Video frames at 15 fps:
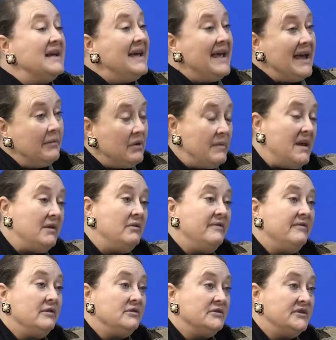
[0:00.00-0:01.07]
And we make
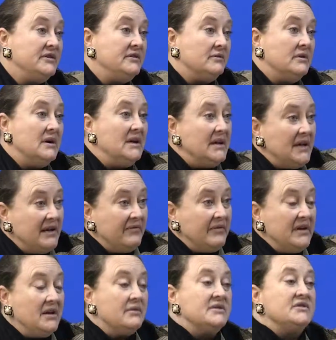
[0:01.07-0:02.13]
referrals too. If we
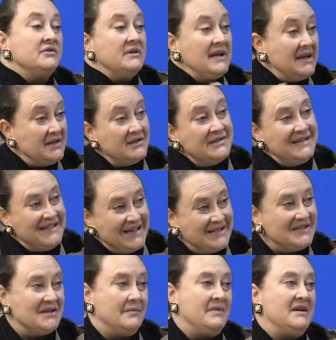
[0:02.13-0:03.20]
know a certain agency does
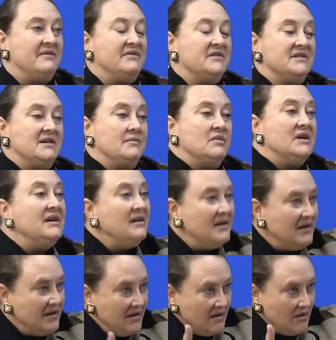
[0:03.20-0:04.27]
something for someone,
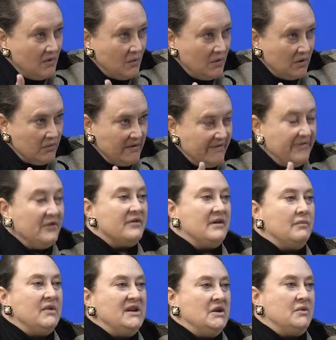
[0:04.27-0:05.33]
we'll refer them.
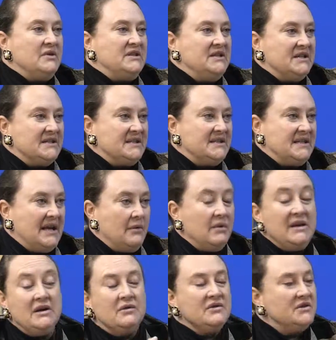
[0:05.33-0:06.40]
We don't just say, we
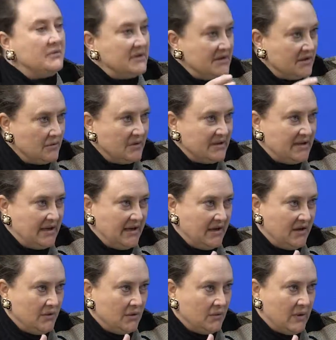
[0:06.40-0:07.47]
don't do it, so we're sending
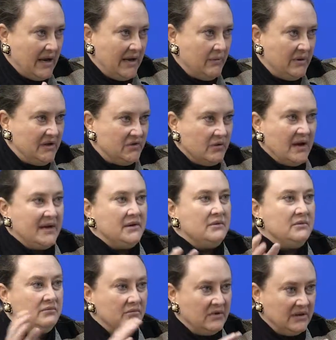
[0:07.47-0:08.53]
you away. We try to
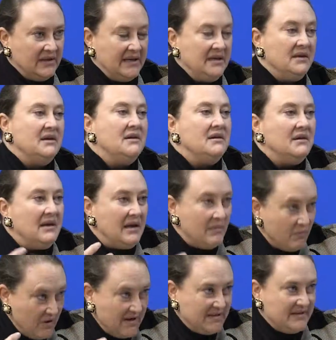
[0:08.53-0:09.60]
really
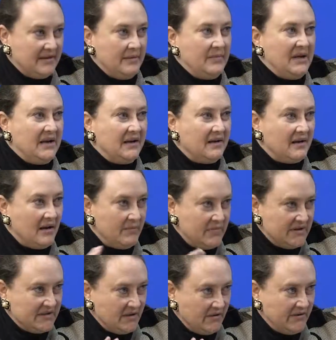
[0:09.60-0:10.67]
embrace them and
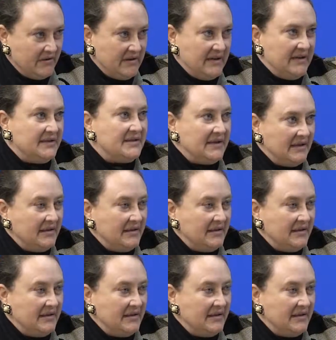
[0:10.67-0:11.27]
encompass all their needs,